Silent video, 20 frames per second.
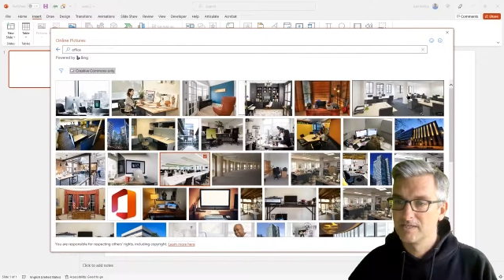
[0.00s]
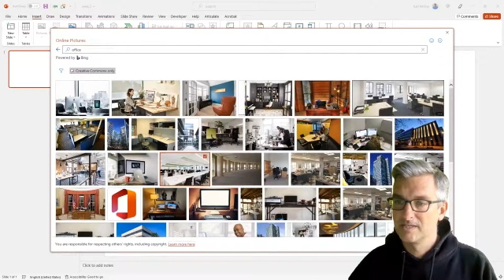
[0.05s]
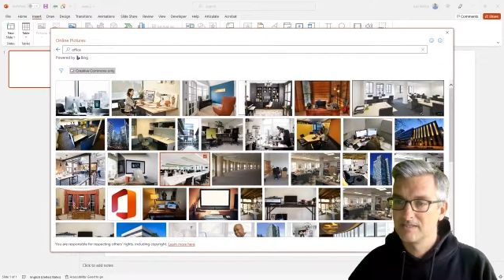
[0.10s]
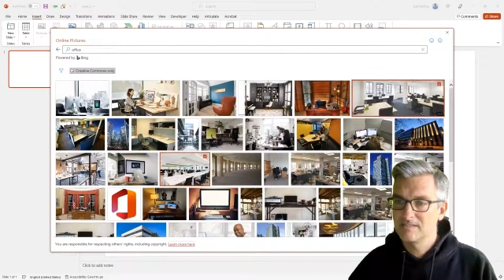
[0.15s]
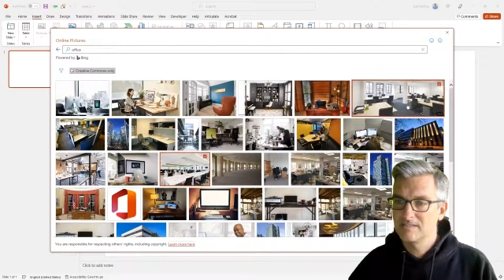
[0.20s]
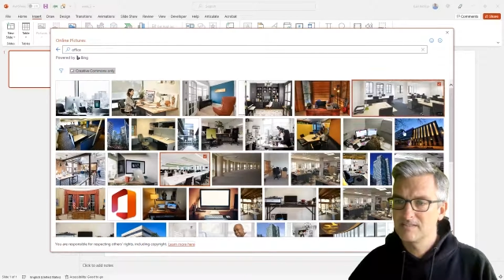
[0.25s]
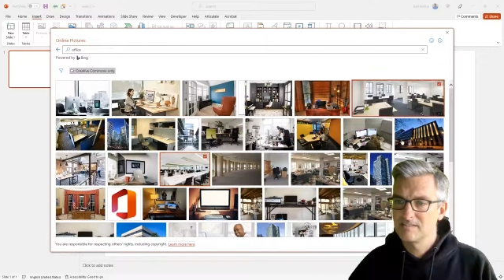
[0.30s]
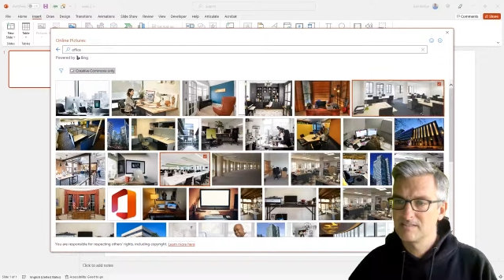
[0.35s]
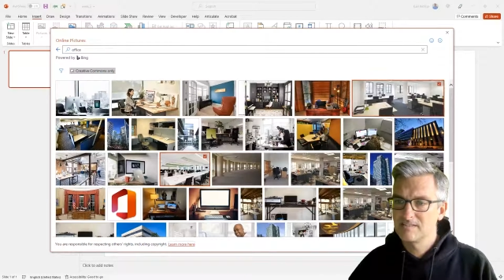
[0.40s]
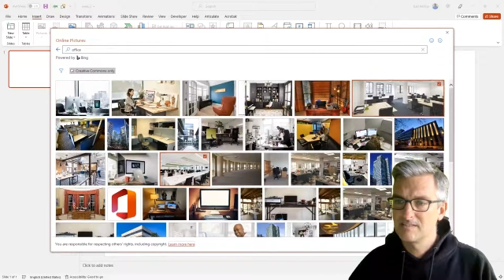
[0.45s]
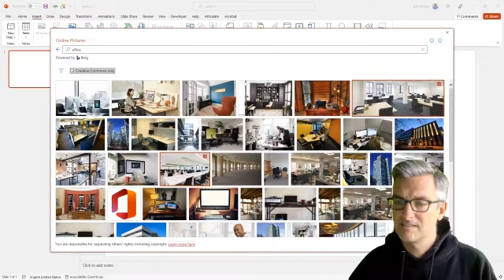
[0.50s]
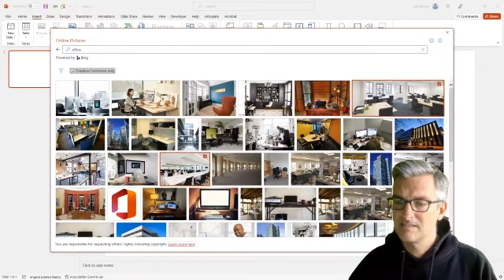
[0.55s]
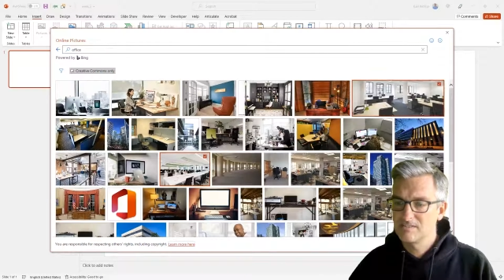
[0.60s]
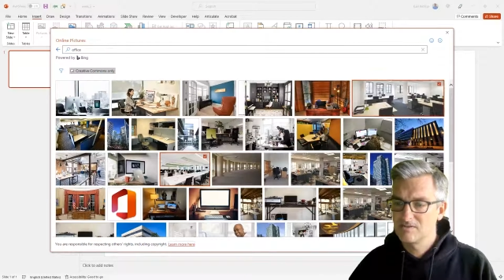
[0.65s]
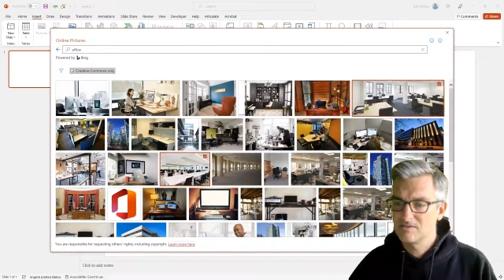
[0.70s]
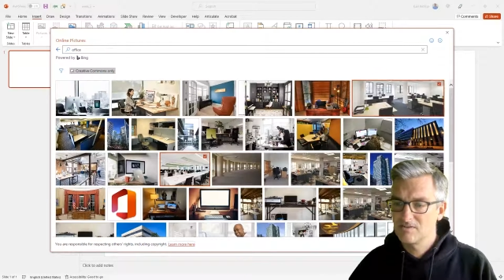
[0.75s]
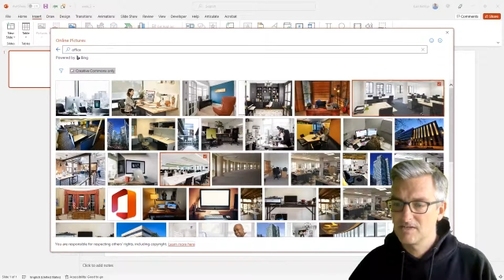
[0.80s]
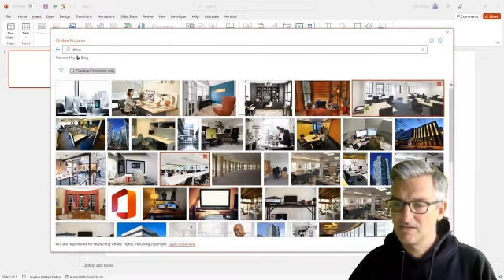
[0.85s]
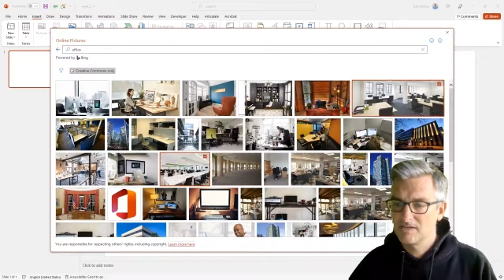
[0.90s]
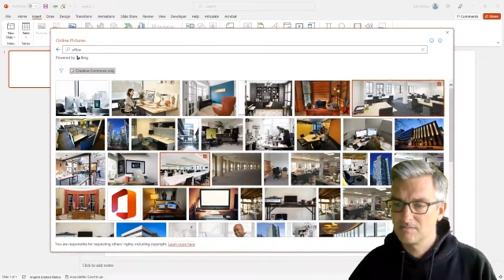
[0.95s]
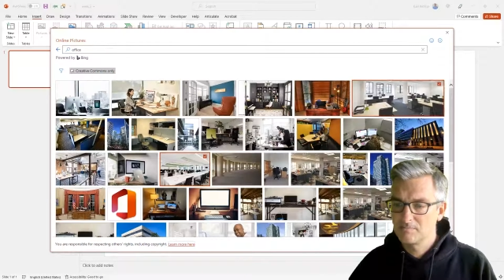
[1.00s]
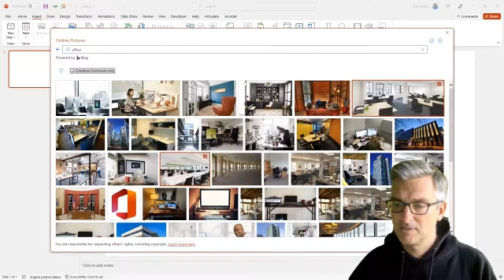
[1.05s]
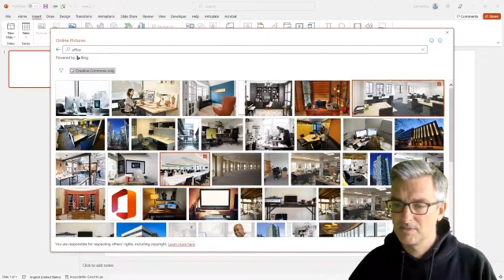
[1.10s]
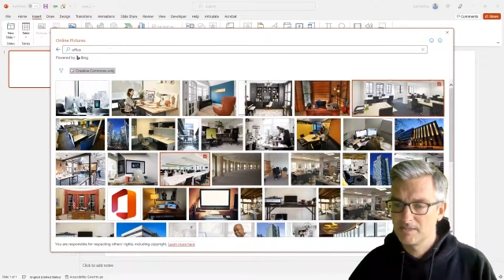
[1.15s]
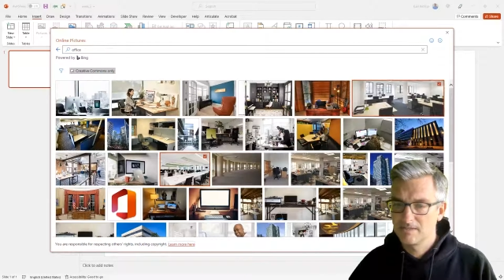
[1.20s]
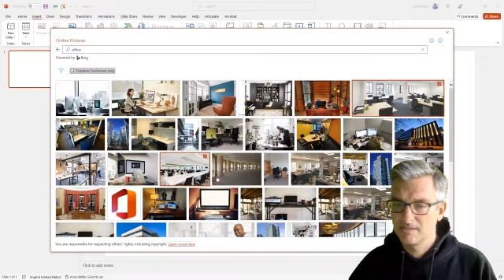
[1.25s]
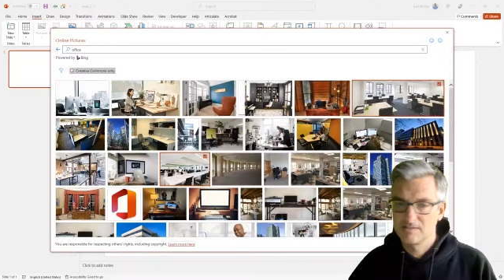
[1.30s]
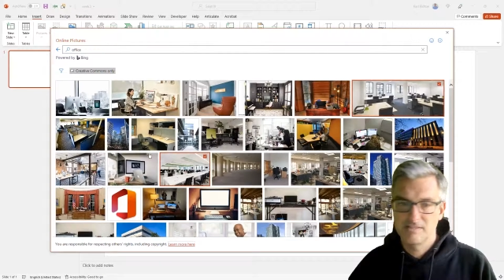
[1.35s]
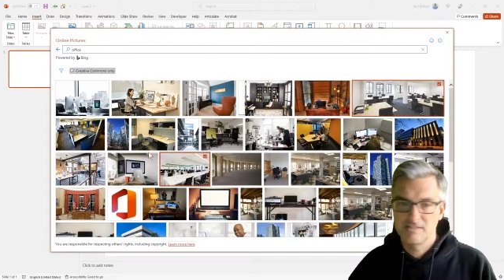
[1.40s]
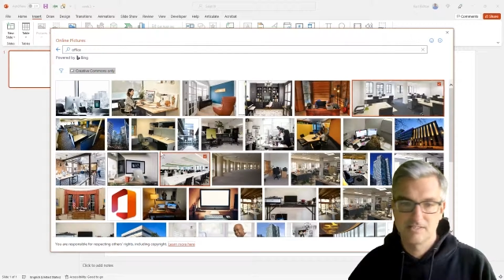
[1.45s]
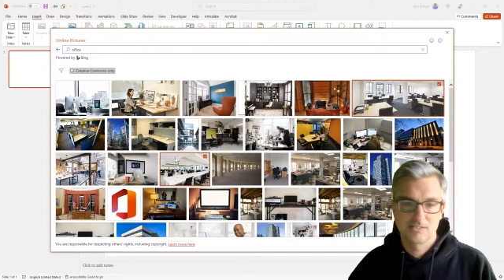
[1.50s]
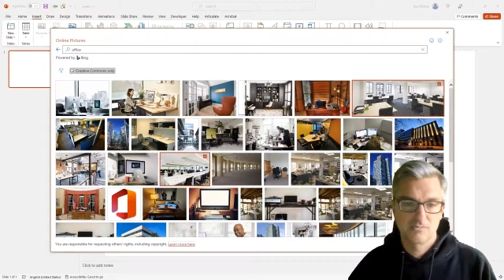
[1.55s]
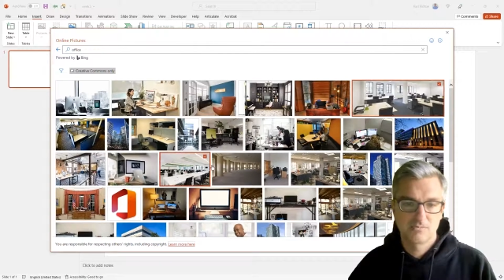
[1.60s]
let's go ahead and pick this one.